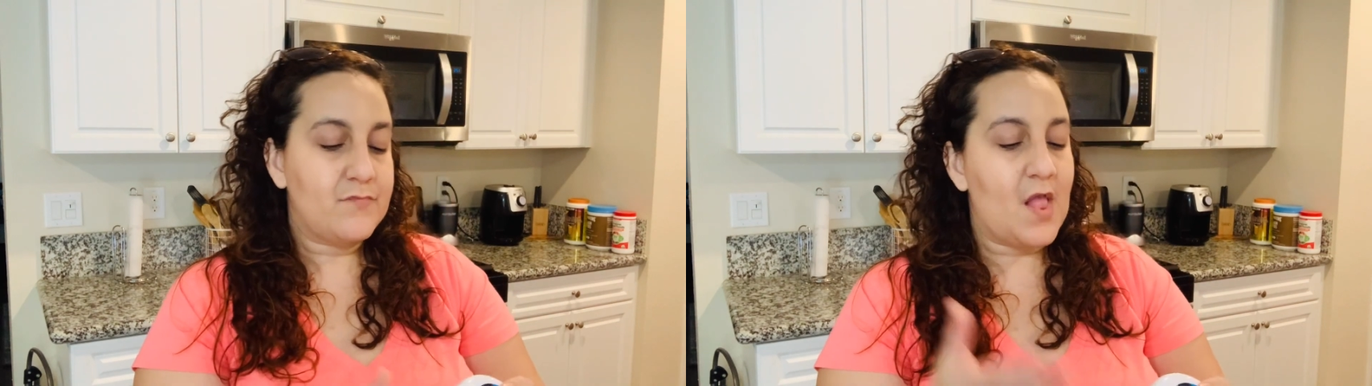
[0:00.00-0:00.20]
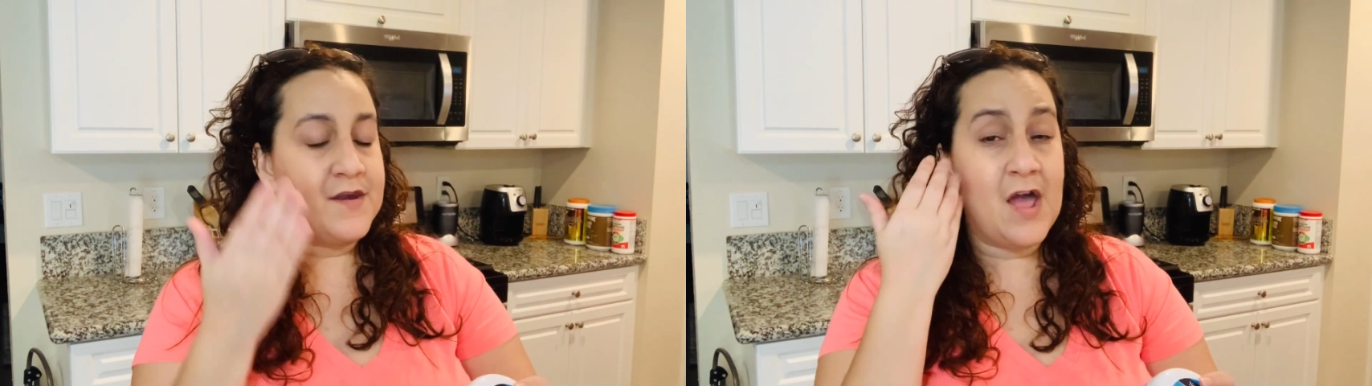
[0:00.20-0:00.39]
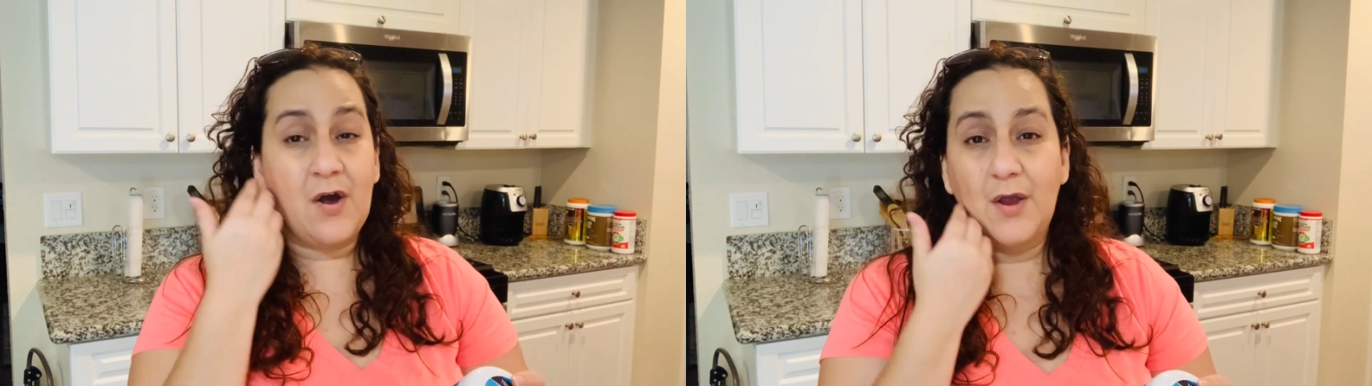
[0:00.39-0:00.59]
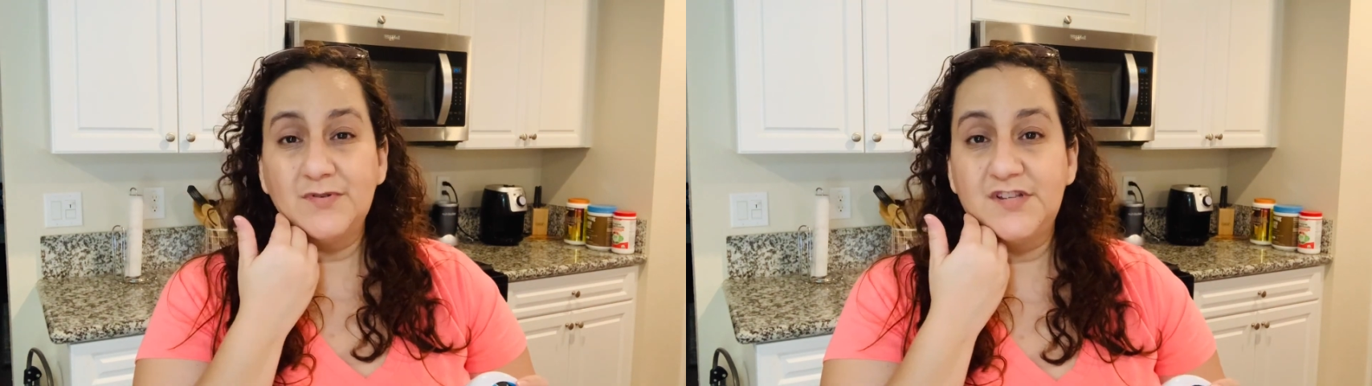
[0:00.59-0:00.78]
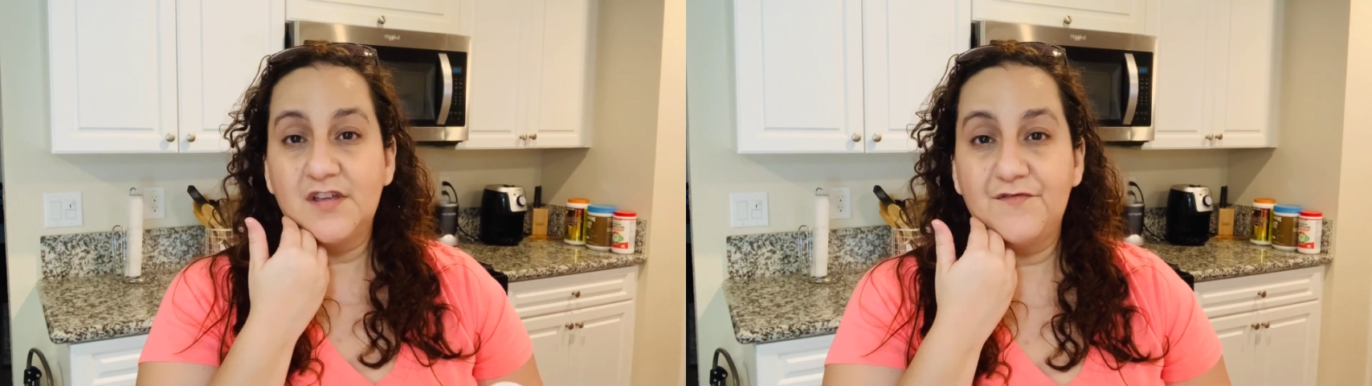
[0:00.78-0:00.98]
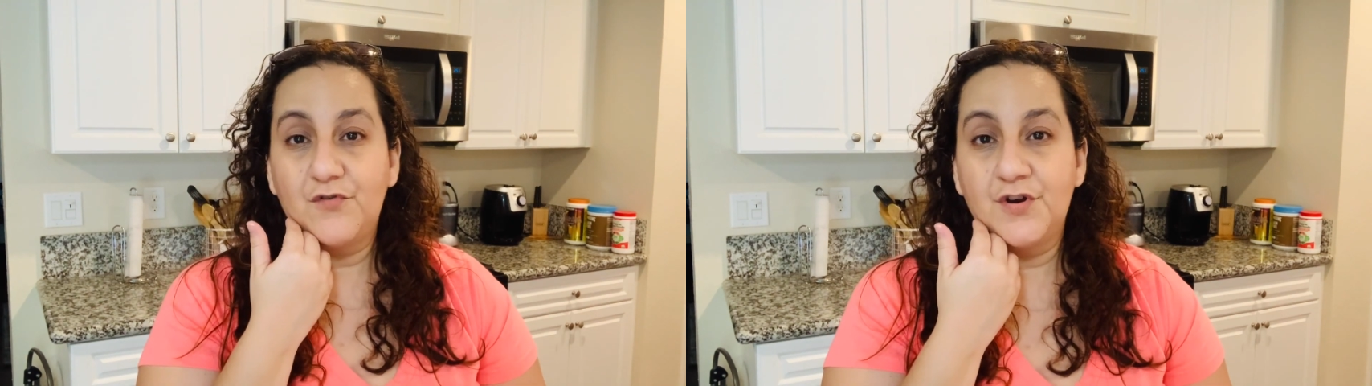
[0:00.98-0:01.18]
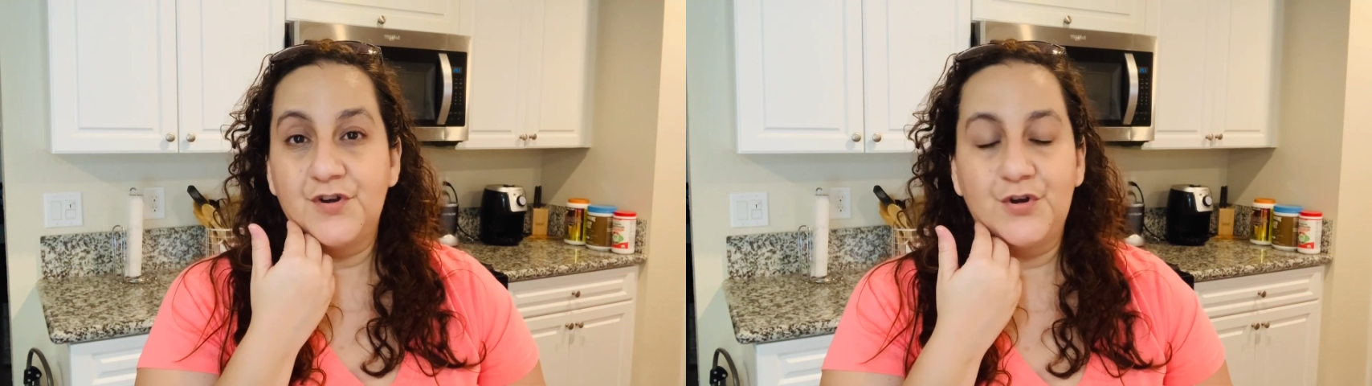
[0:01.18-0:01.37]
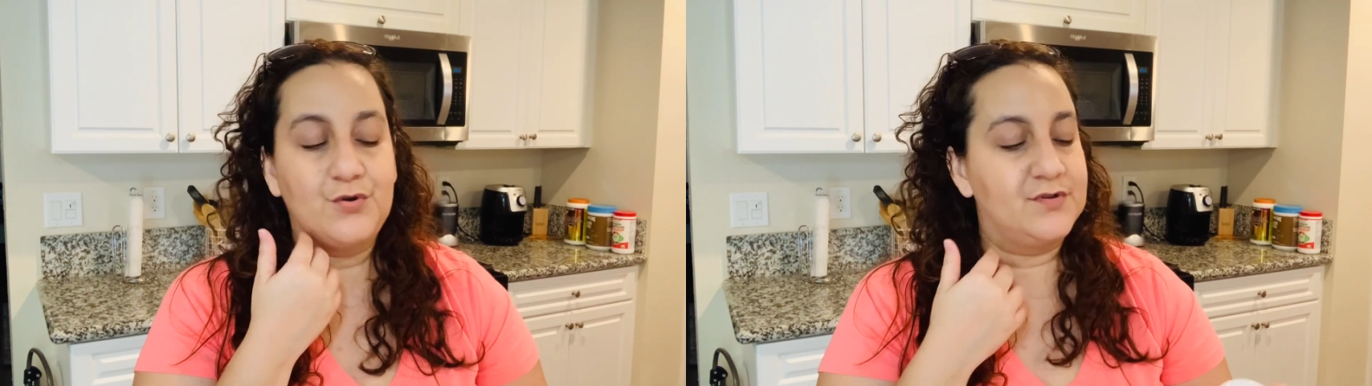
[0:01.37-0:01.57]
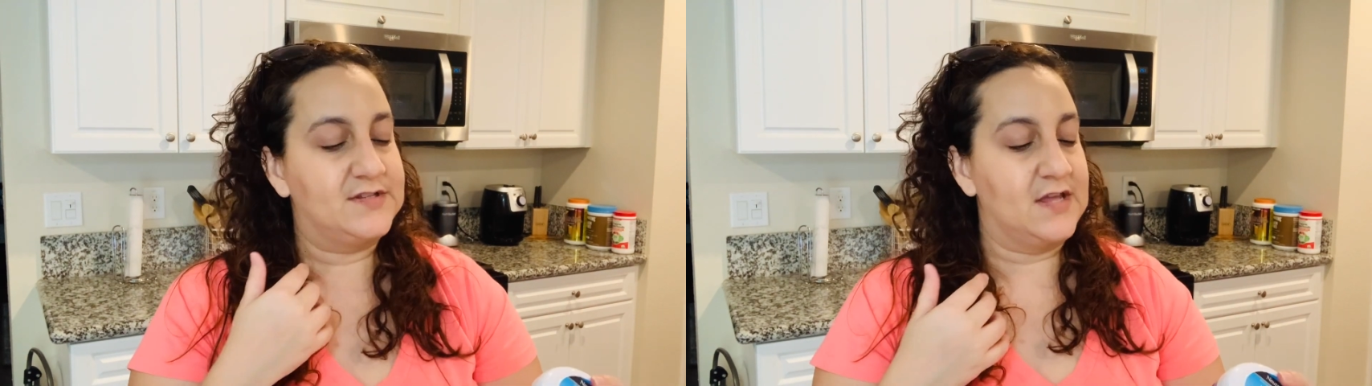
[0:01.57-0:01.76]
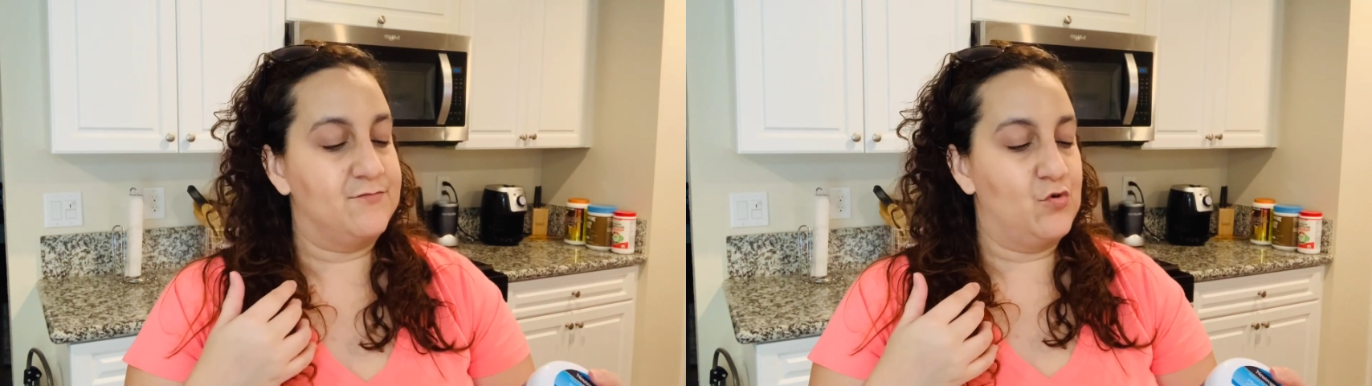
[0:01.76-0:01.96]
Now I was looking for a new
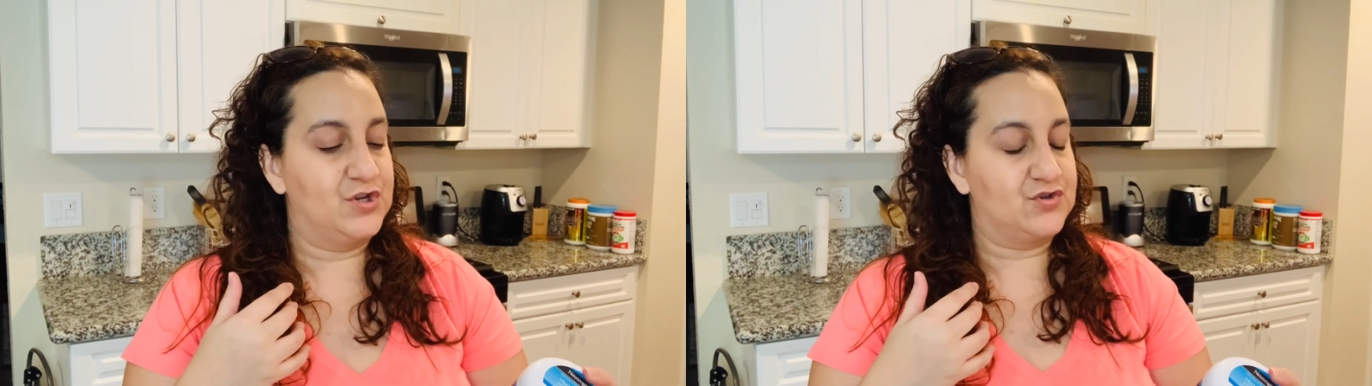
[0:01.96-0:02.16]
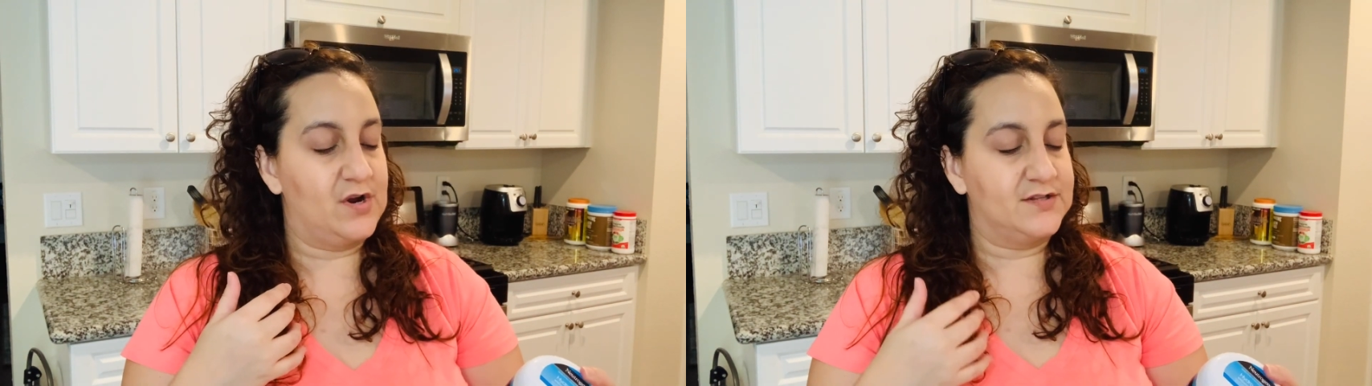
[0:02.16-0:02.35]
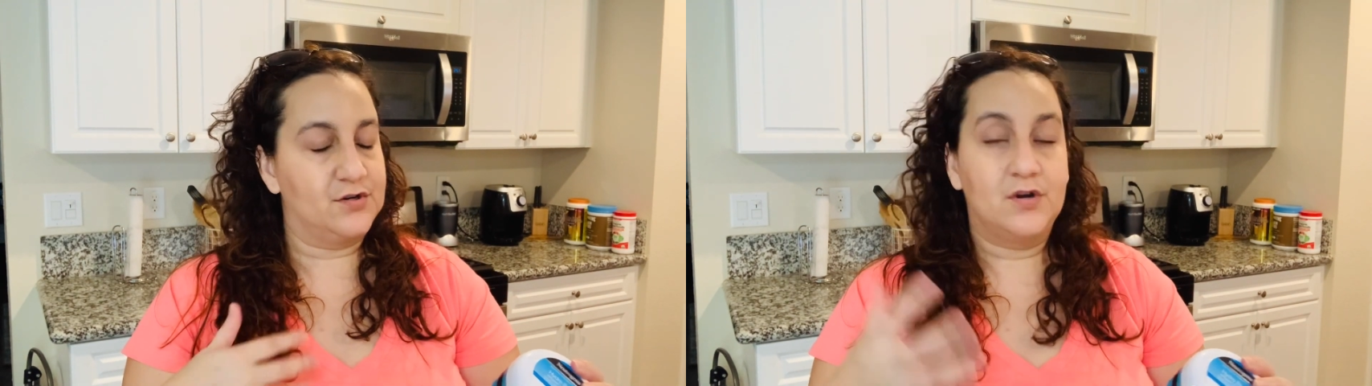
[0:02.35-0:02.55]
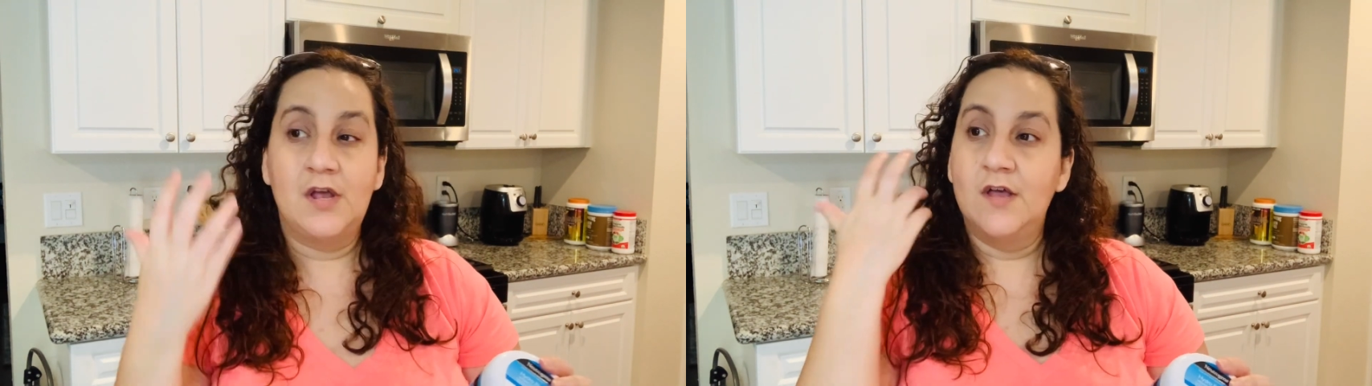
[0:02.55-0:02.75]
day moisturizer